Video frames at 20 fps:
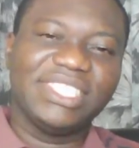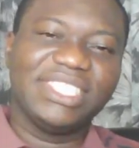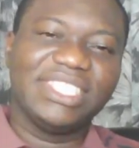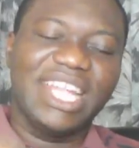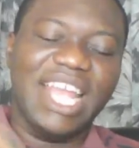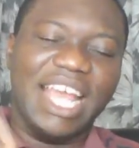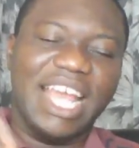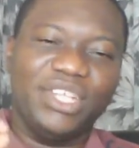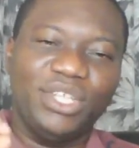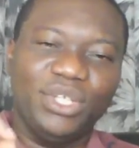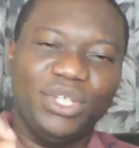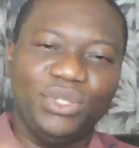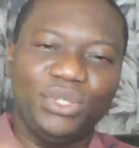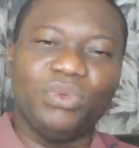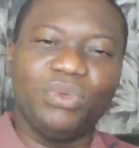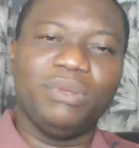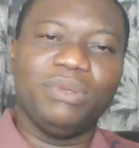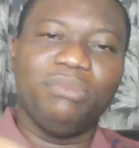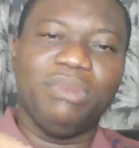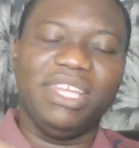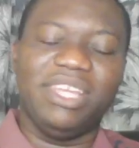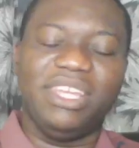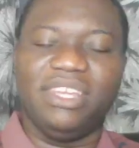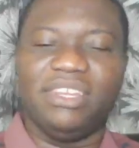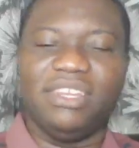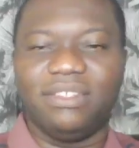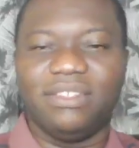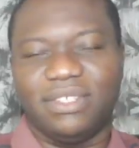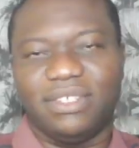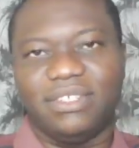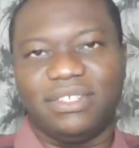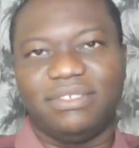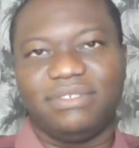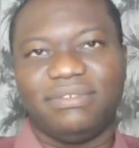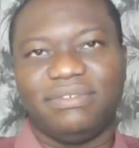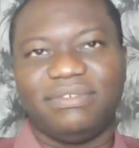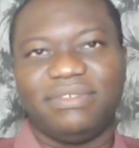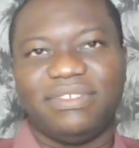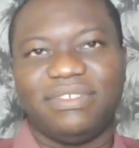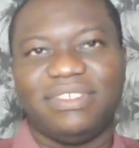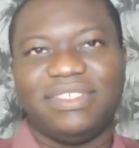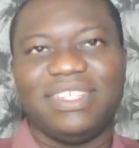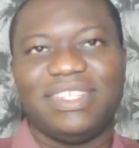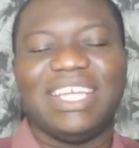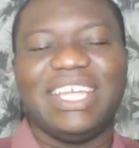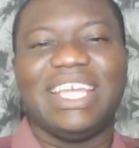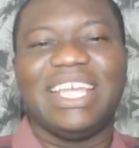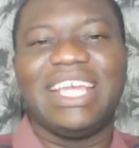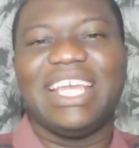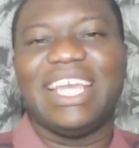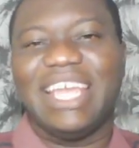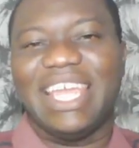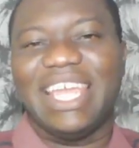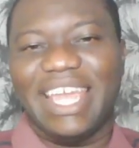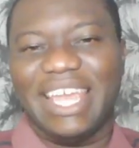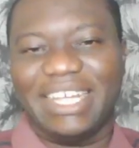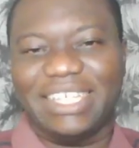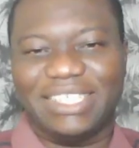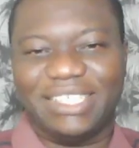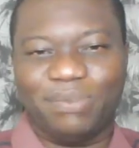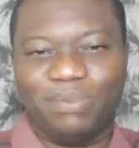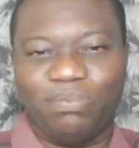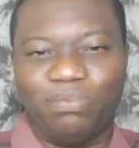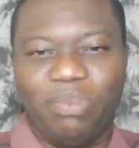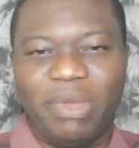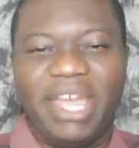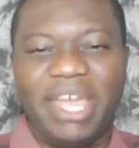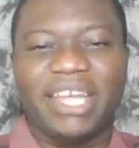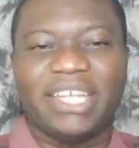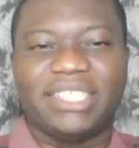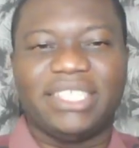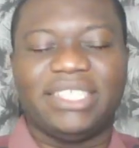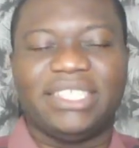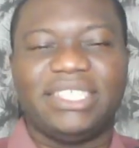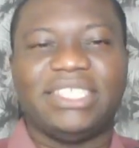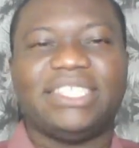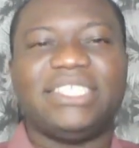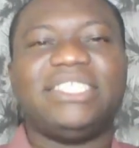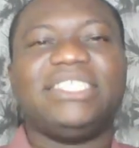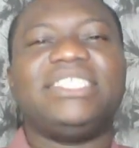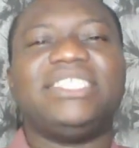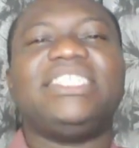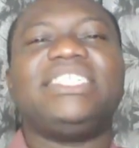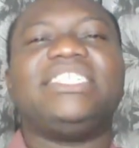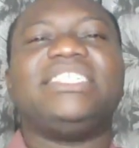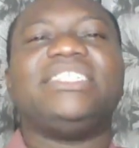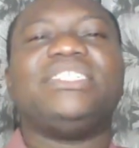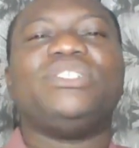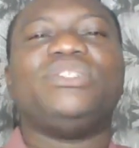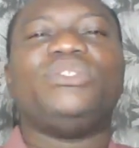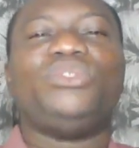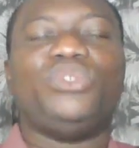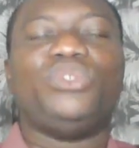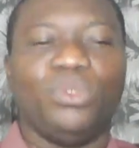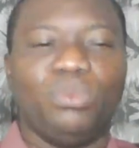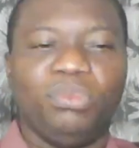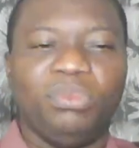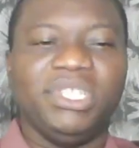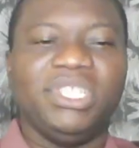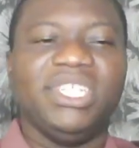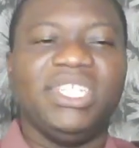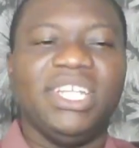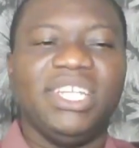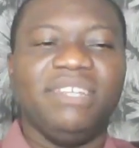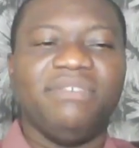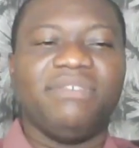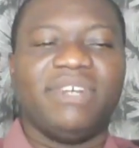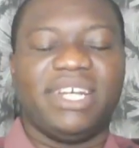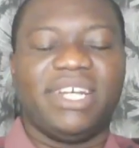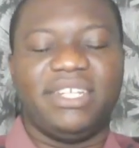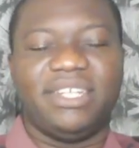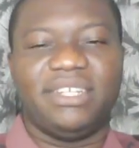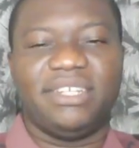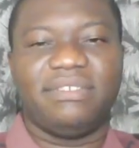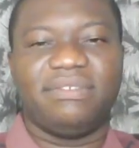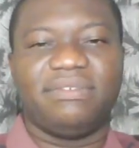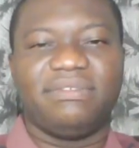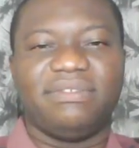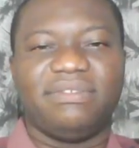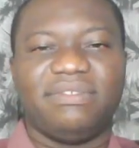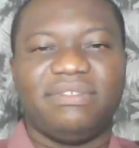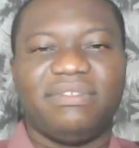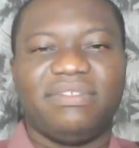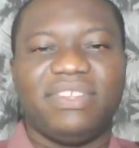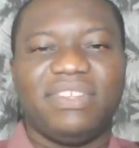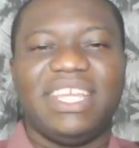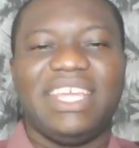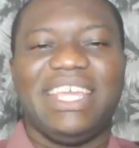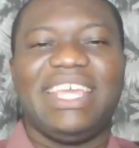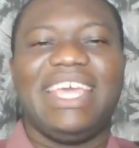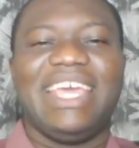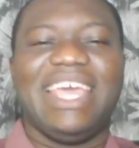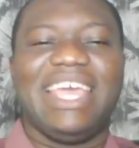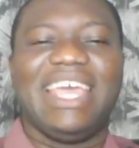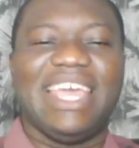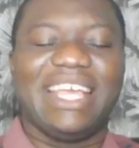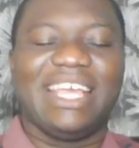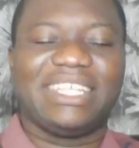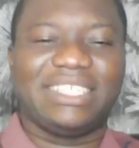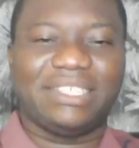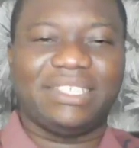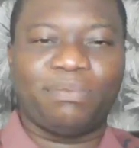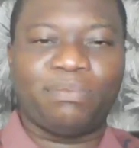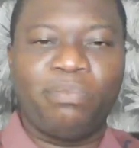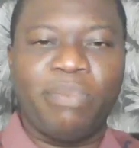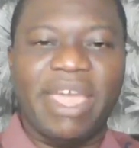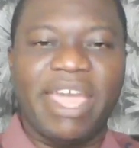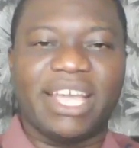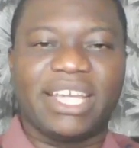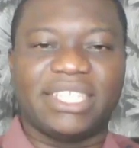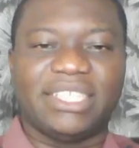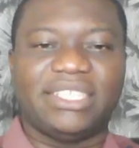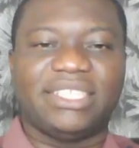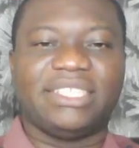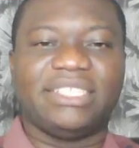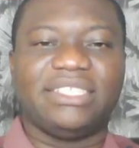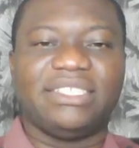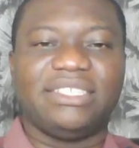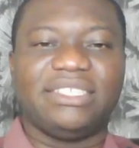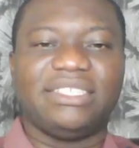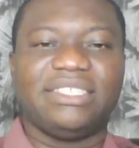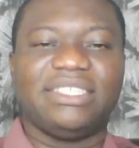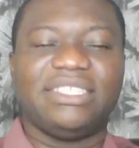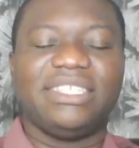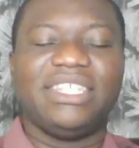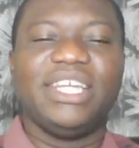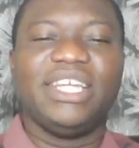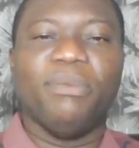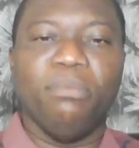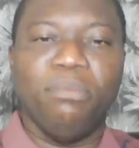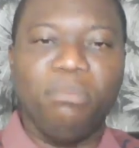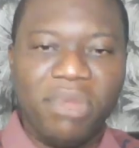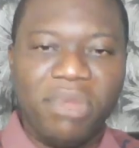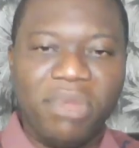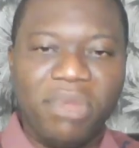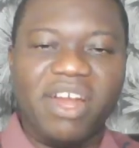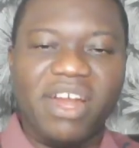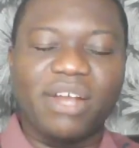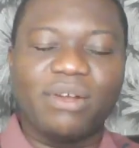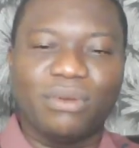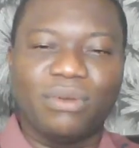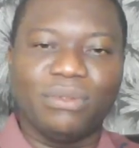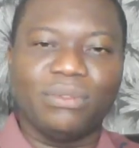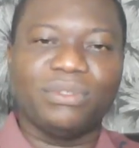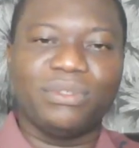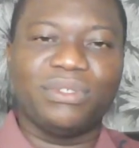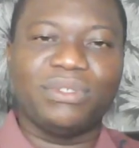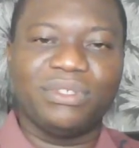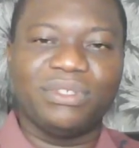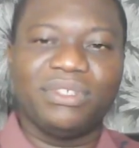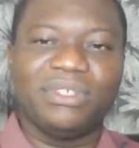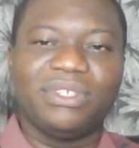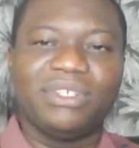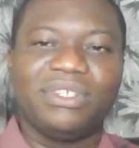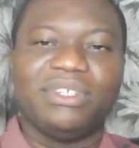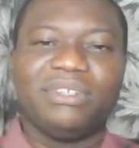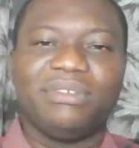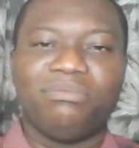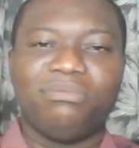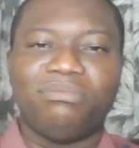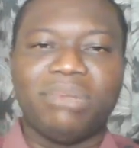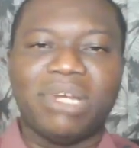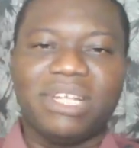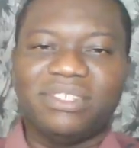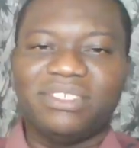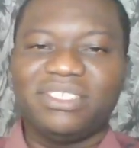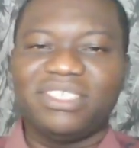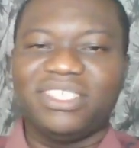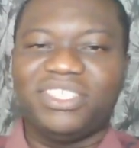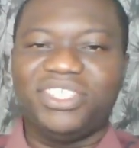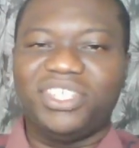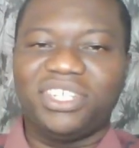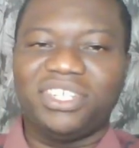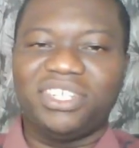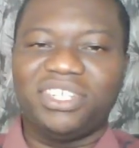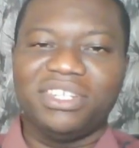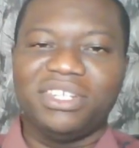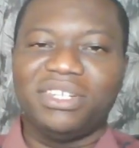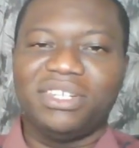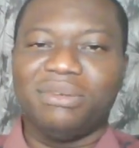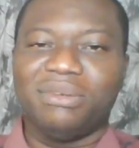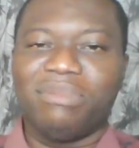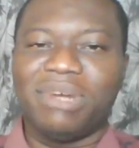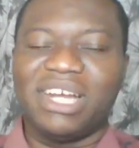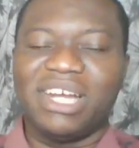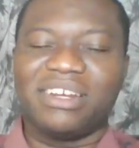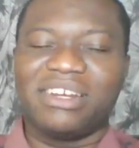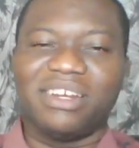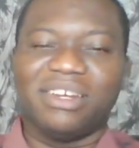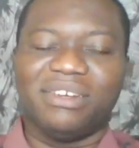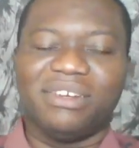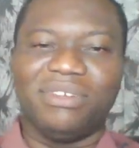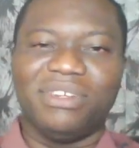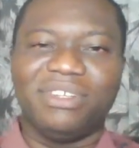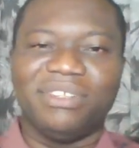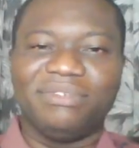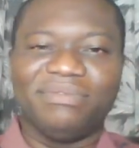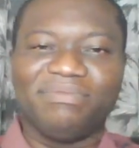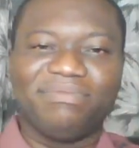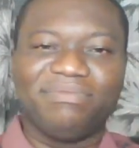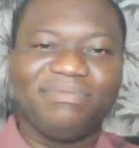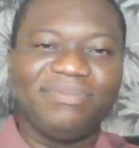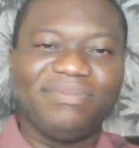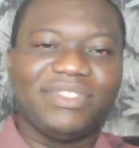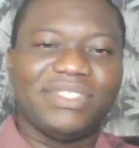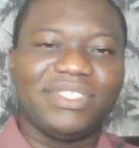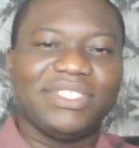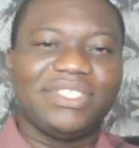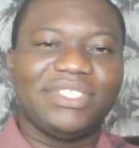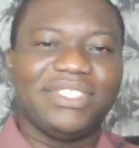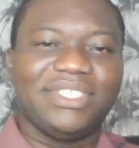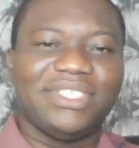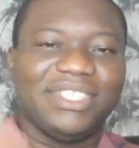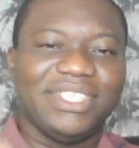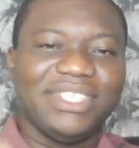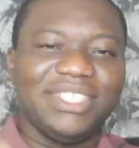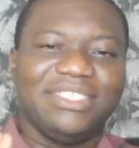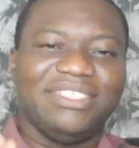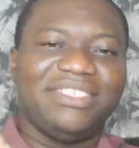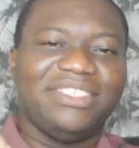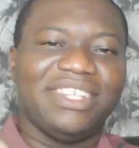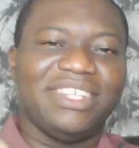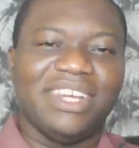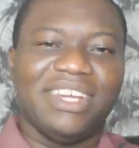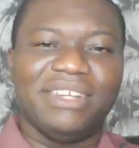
that you will be healed. Expect to be delivered. Expect miracles. Pardon the chicken in the background. It's